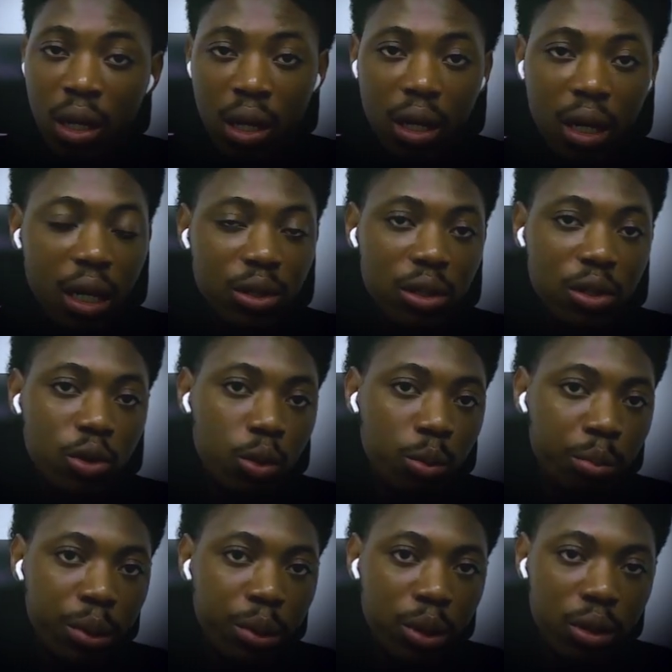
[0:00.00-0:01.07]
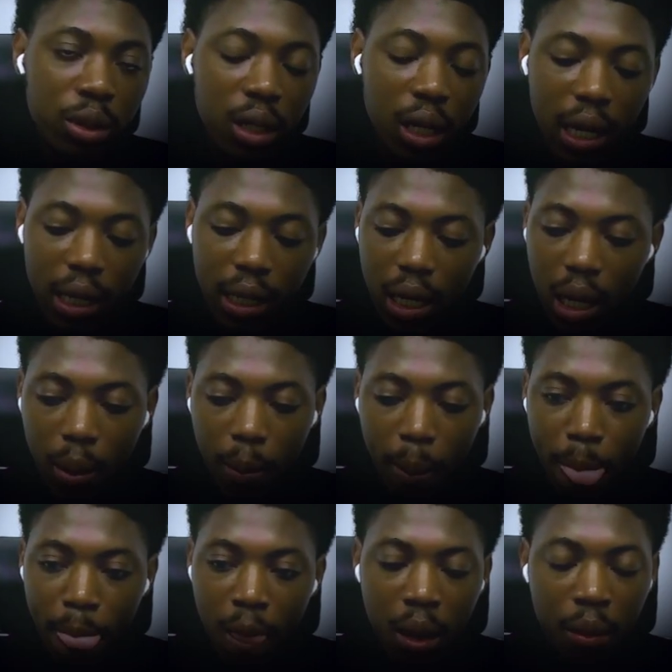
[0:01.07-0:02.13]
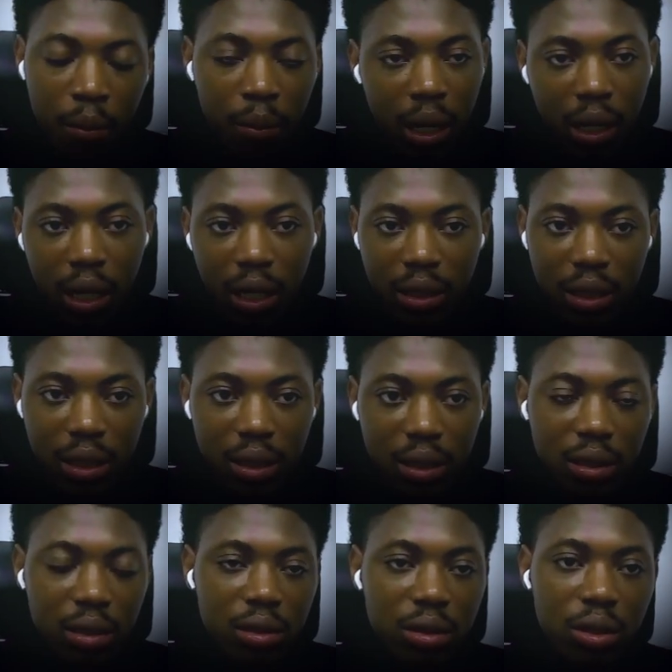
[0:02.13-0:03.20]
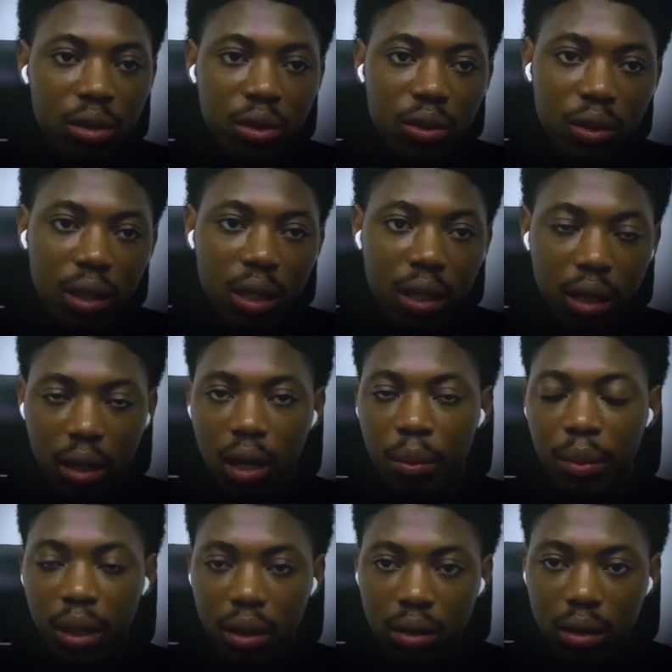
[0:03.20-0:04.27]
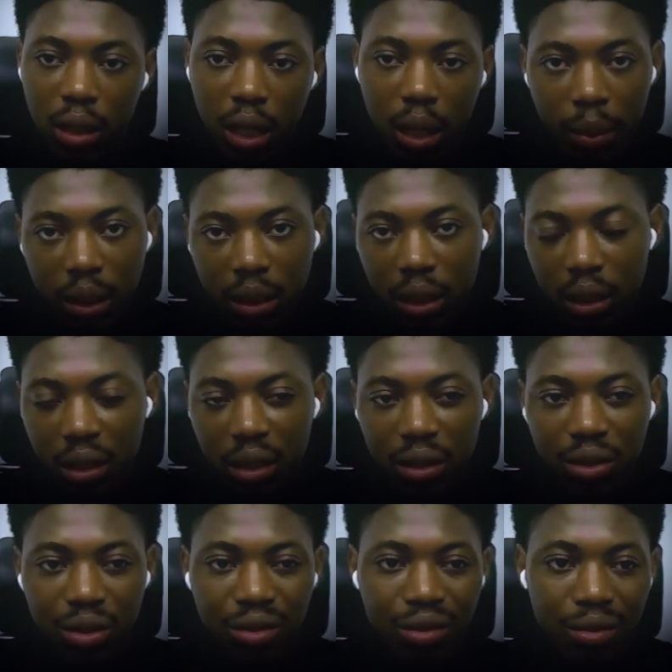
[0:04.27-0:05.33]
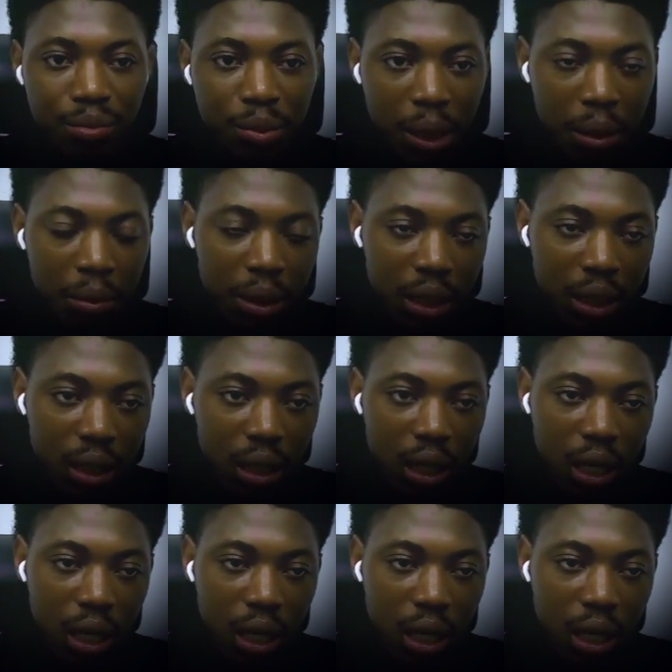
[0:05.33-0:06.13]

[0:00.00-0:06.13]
You can use it to build like background generator, image generator, probably